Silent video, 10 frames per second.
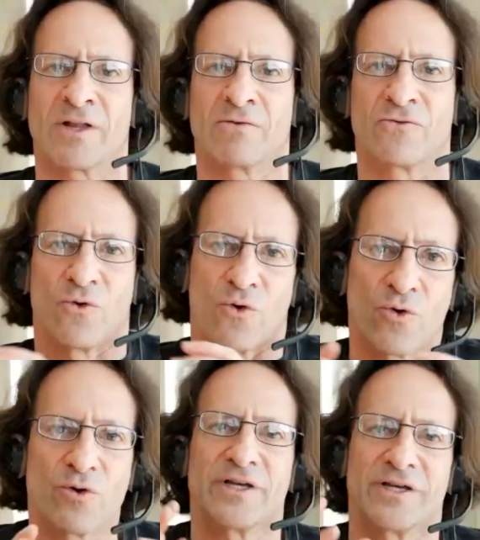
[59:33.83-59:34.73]
for
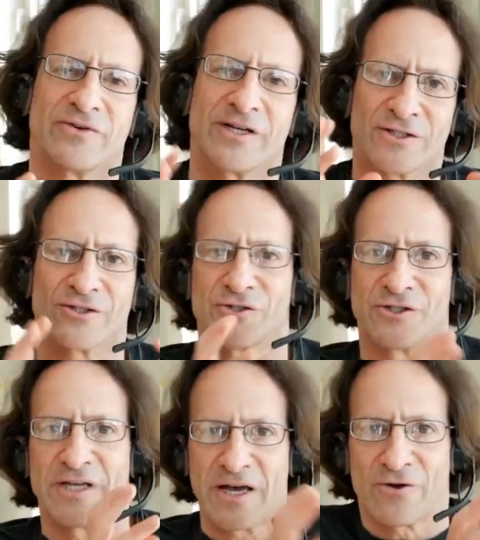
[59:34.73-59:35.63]
all the investors
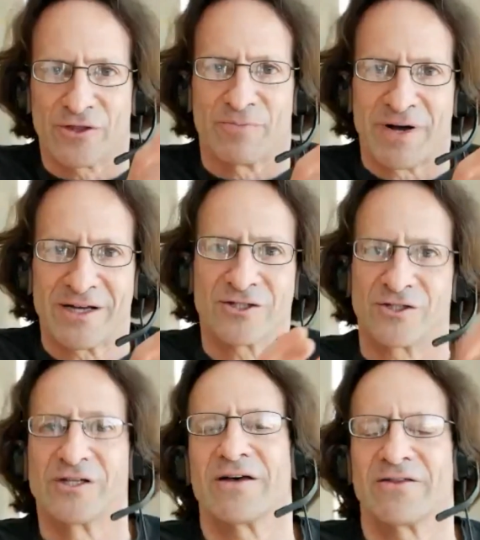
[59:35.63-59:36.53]
to get on the bus
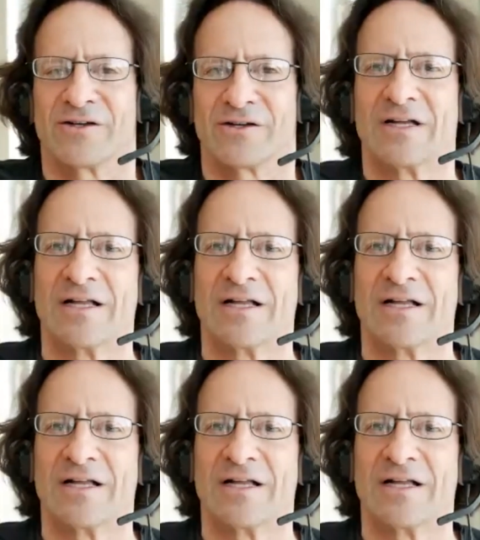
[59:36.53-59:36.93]
together.